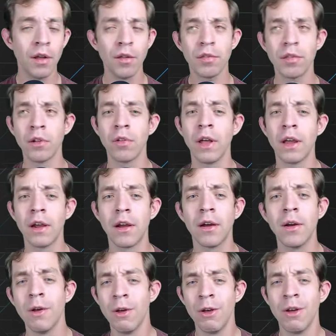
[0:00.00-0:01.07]
So you're like,
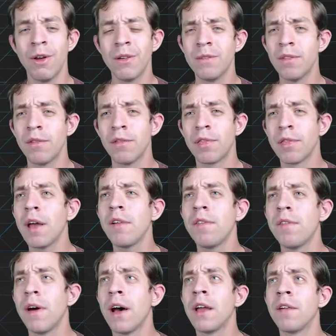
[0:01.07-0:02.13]

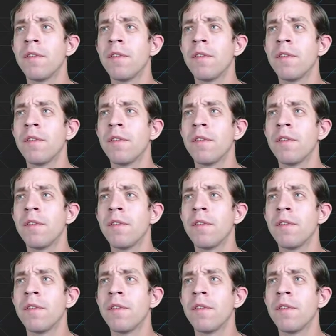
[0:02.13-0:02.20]
sci-fi